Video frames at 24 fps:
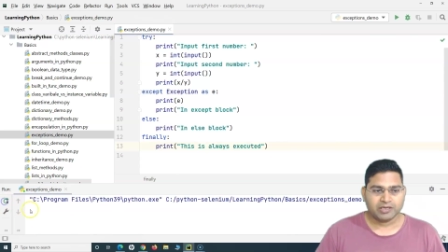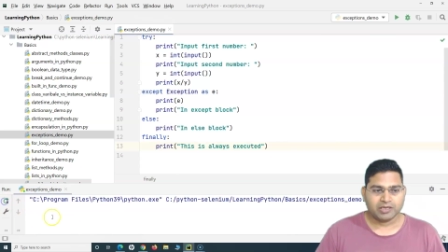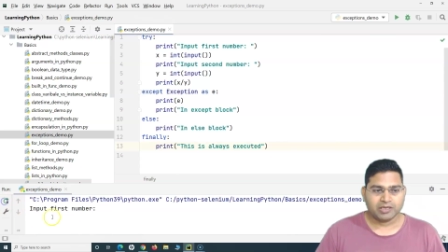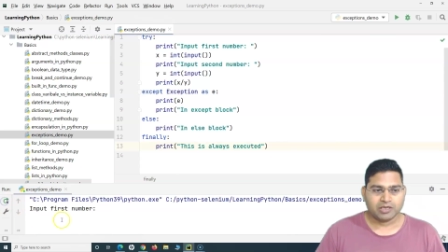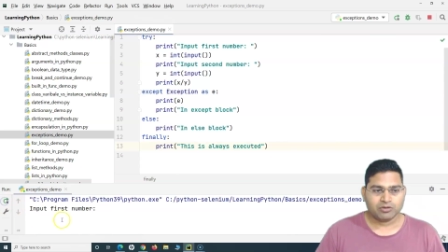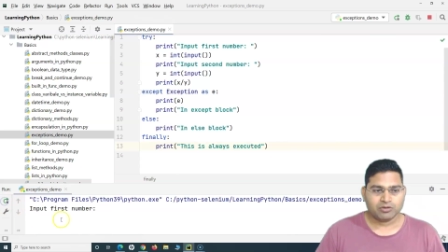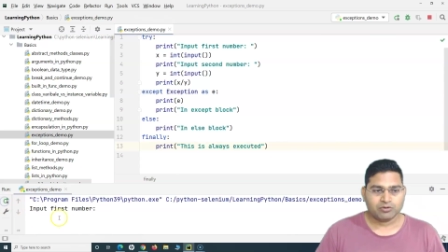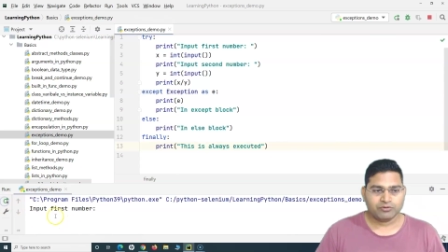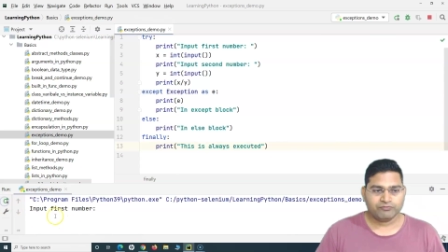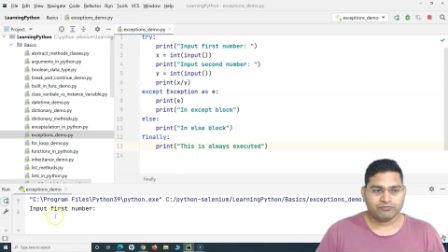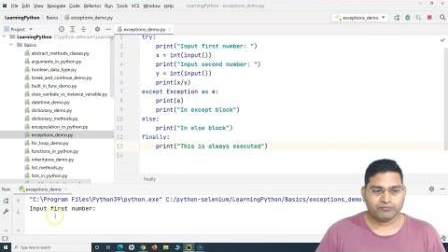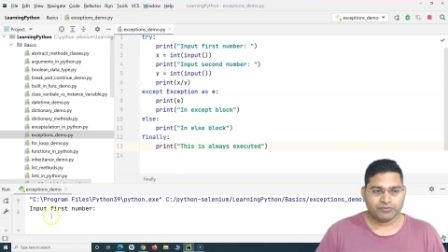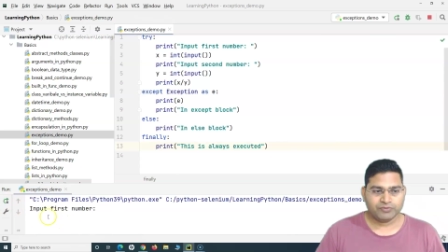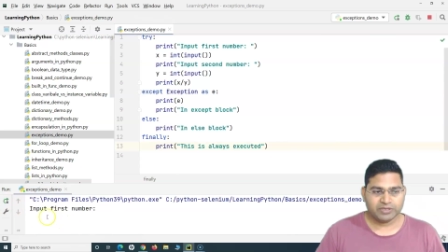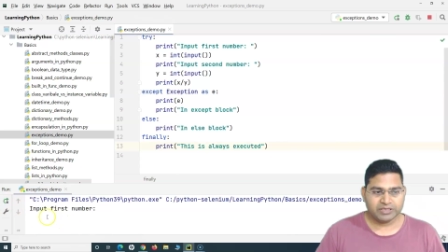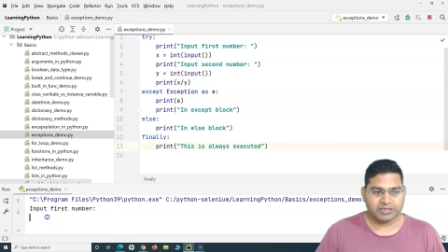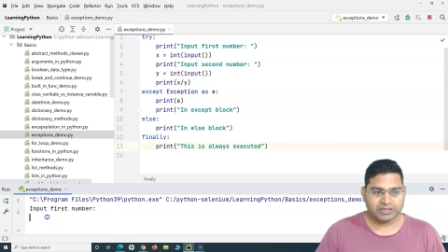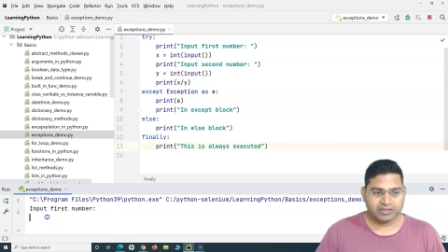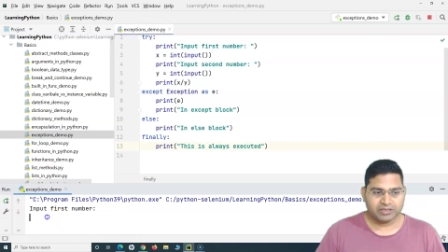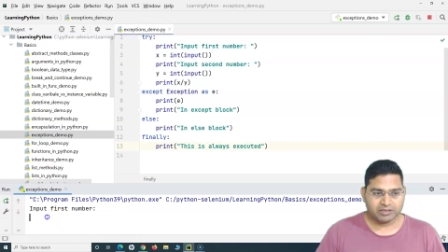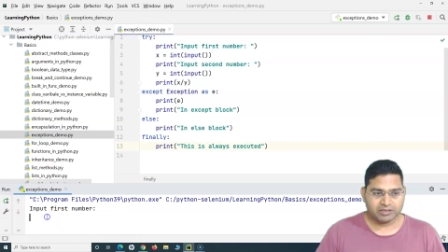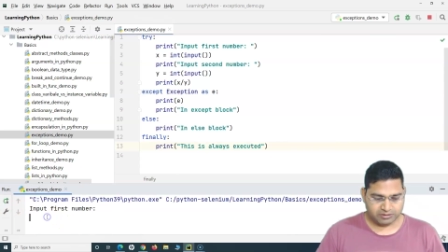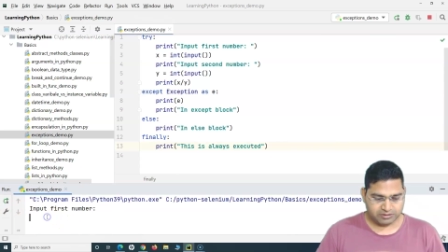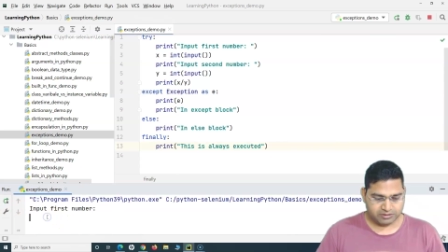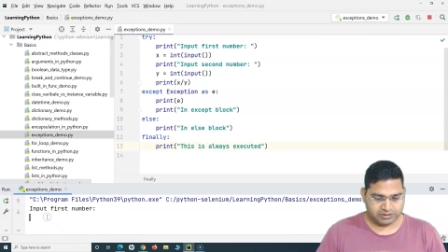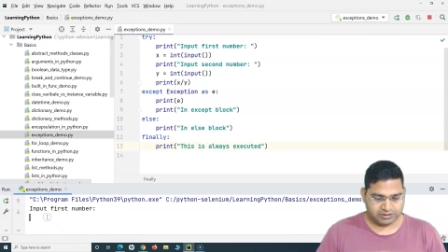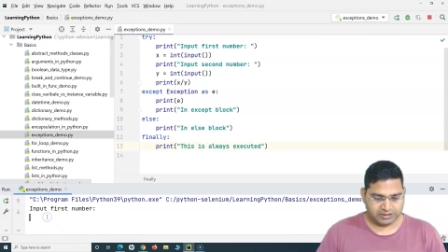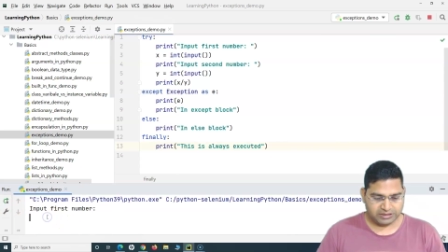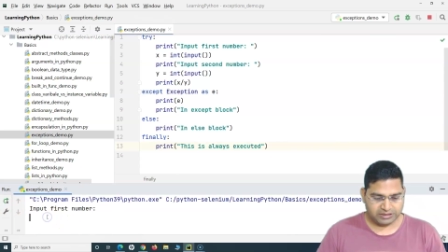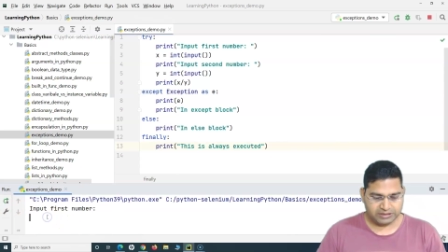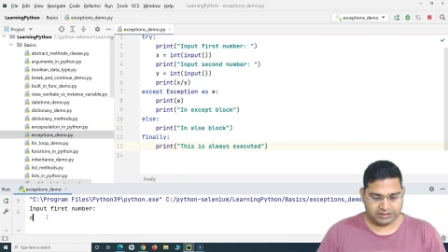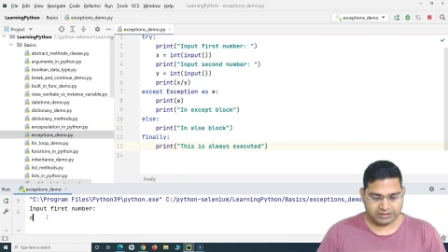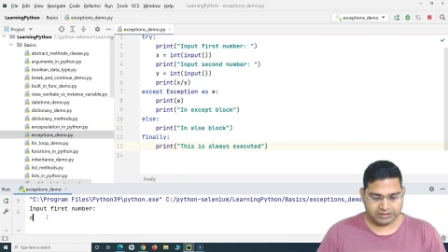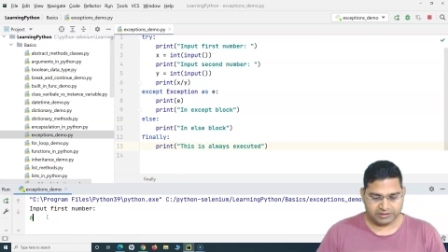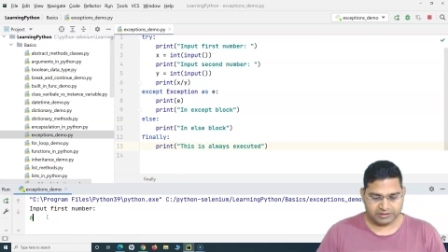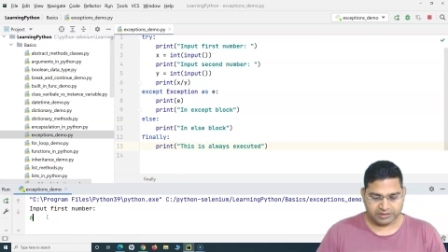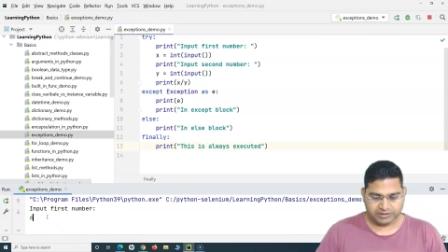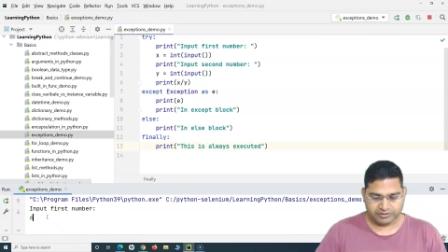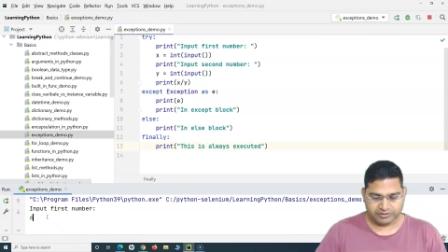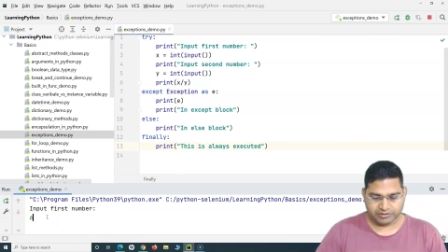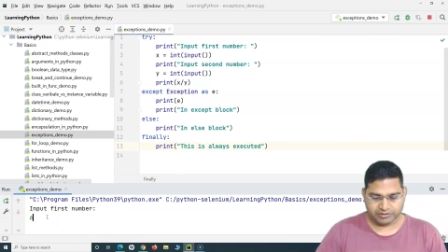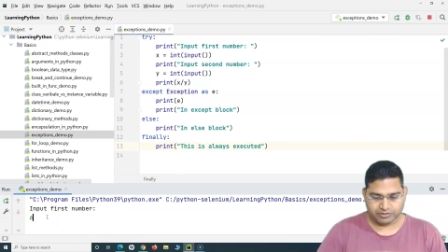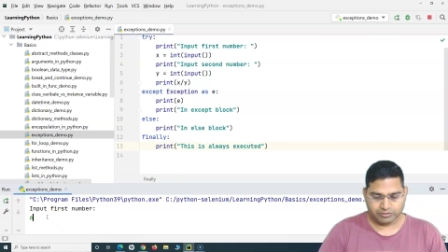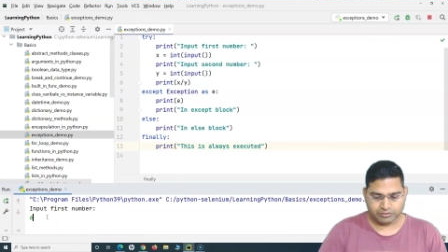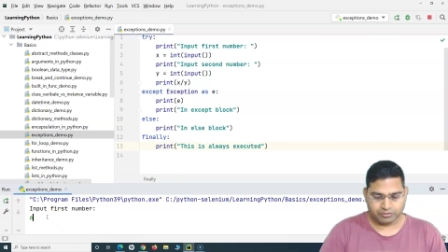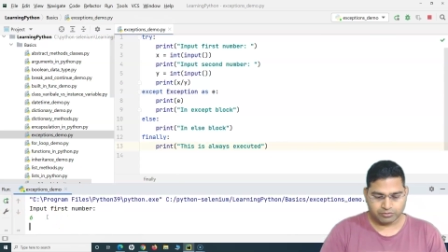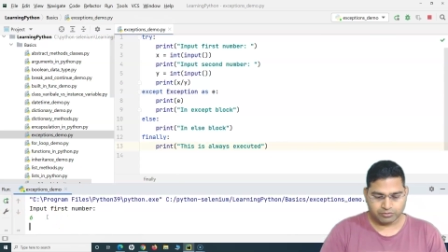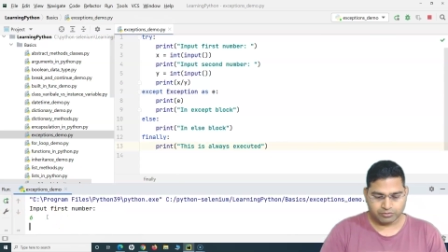Now if we say there
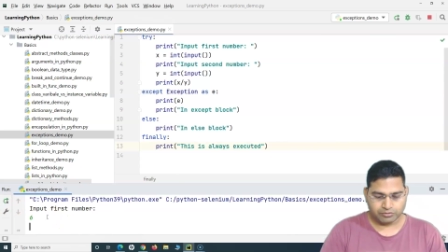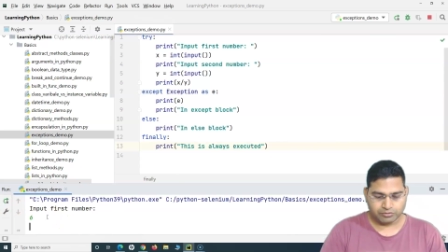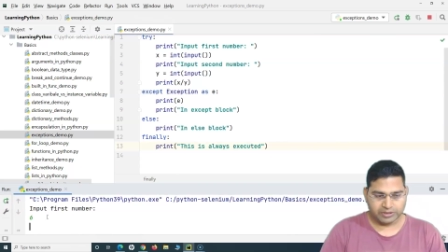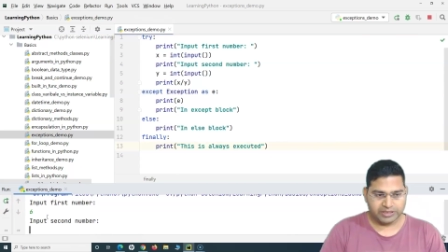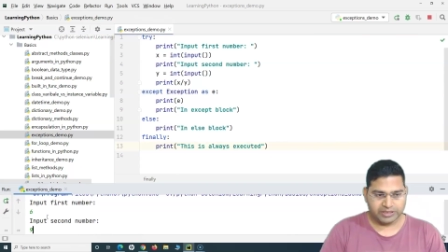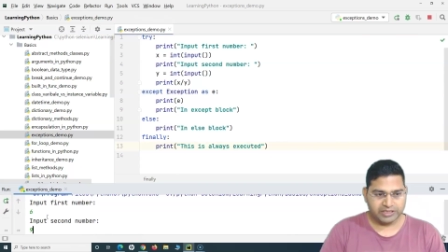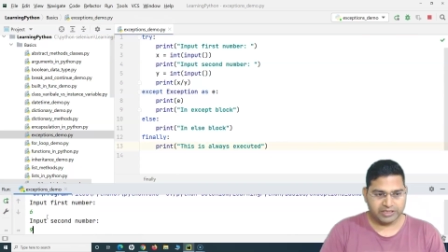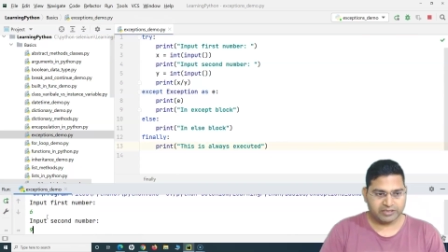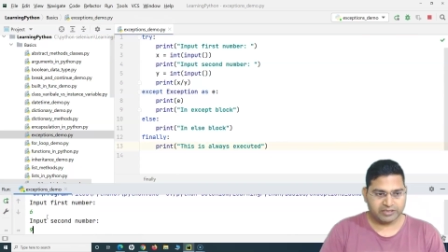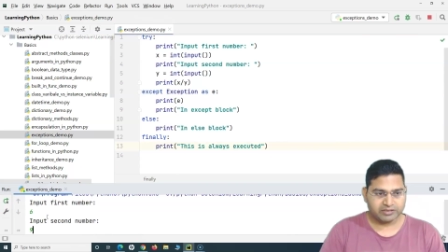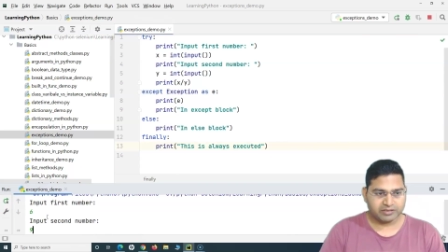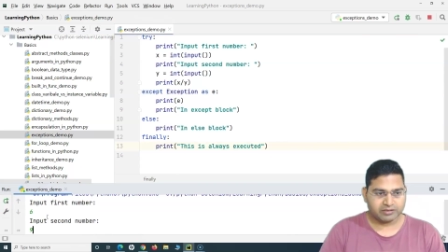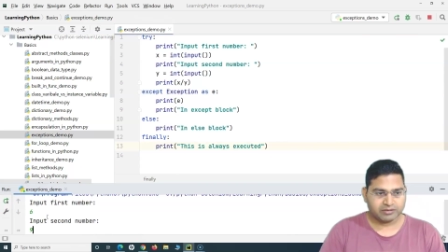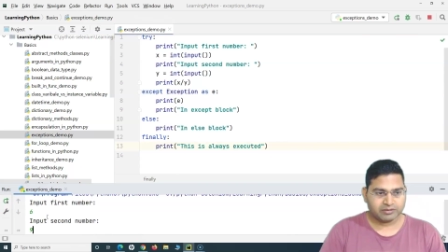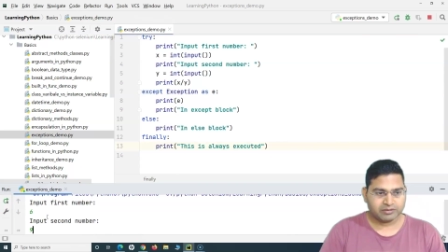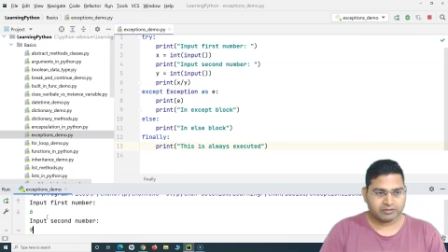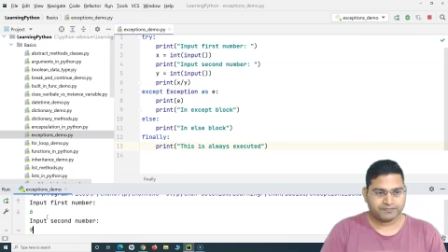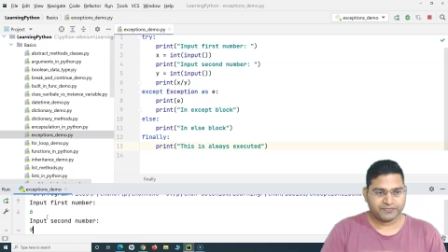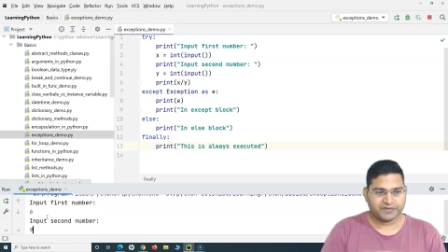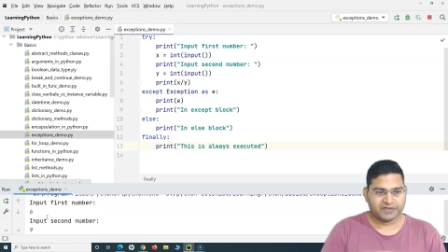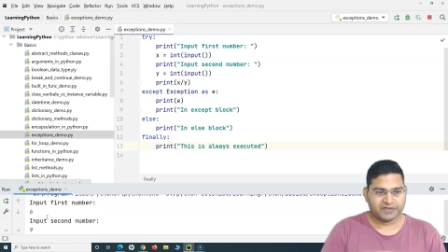is no error,